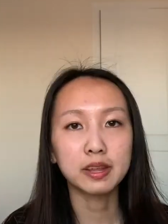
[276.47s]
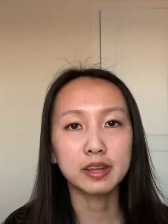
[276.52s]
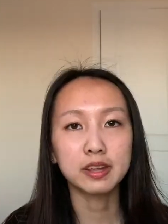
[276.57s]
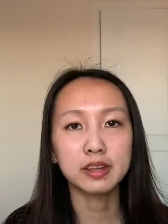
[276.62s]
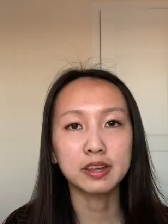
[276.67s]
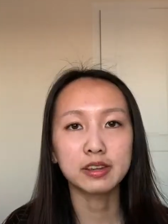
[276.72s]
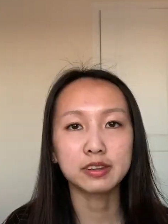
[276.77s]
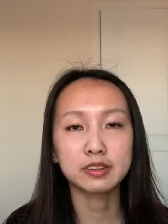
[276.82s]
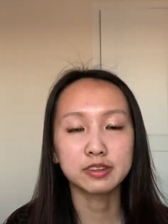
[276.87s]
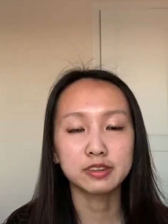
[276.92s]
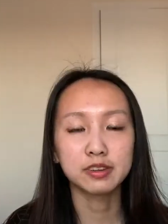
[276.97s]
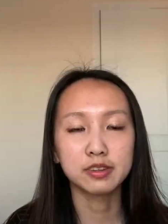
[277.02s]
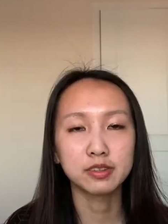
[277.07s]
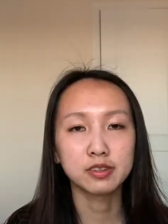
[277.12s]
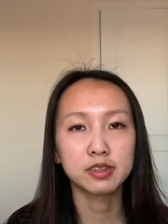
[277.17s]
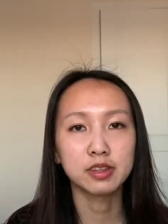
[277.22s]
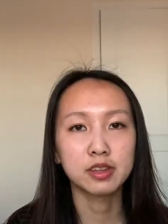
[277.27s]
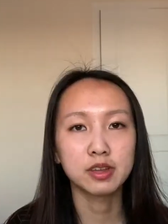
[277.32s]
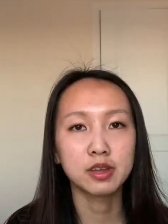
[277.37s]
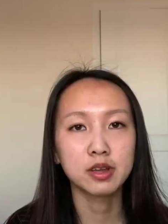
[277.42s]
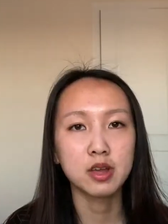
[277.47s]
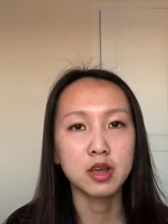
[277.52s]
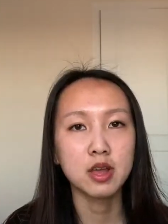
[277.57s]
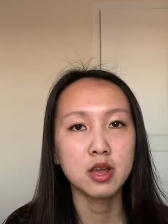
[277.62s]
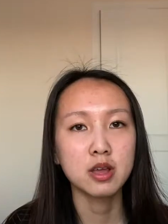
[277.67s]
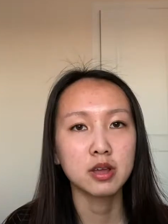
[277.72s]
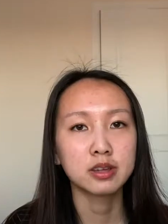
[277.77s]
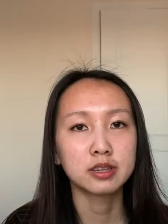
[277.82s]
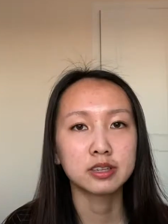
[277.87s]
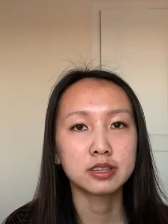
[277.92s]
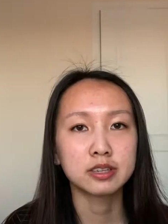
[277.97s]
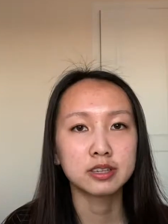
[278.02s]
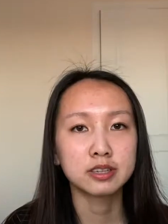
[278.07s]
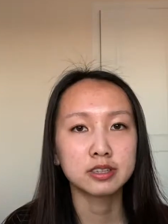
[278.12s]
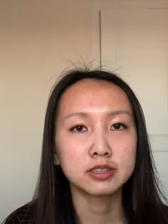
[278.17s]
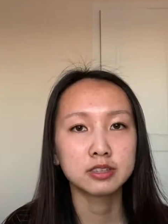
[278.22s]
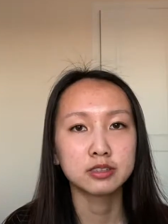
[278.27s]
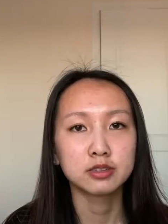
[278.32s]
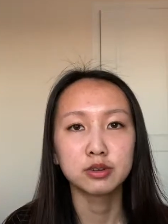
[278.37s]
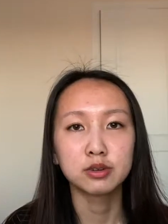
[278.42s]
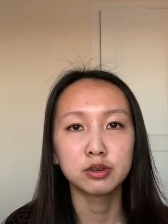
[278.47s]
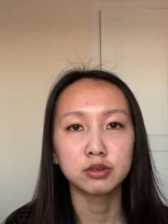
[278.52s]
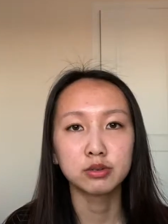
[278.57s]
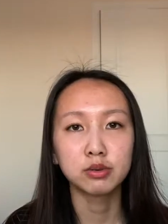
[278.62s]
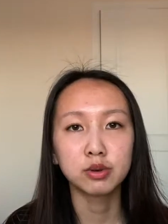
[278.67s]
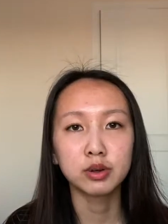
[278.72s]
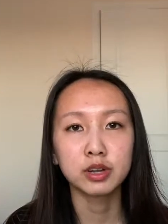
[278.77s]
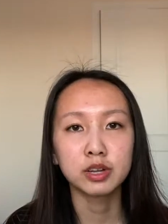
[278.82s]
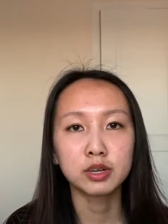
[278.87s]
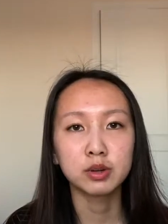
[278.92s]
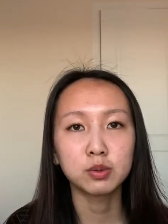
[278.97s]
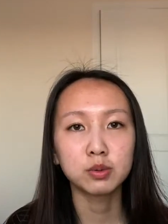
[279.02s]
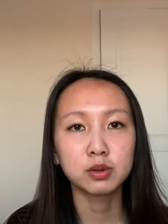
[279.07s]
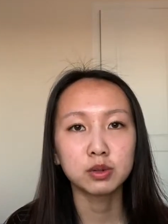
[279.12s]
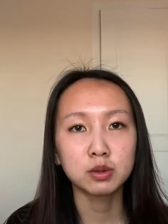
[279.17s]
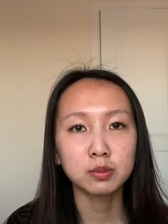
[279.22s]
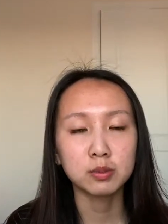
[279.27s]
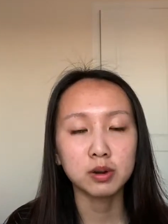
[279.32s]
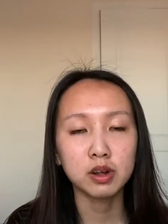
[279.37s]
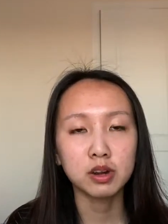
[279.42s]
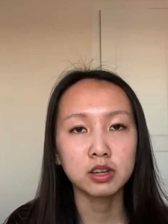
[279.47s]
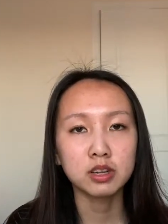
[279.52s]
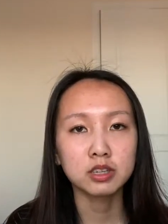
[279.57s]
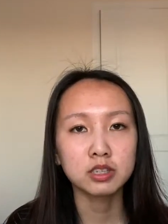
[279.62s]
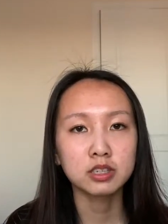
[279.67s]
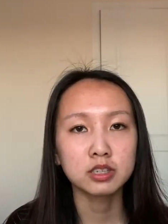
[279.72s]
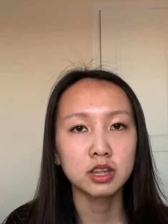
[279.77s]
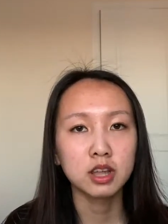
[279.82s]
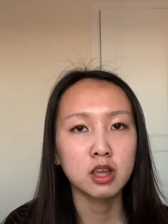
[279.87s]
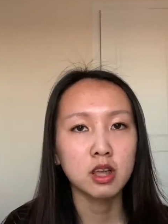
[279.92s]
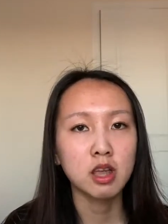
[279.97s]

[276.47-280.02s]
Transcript: And another thing is to avoid oil products,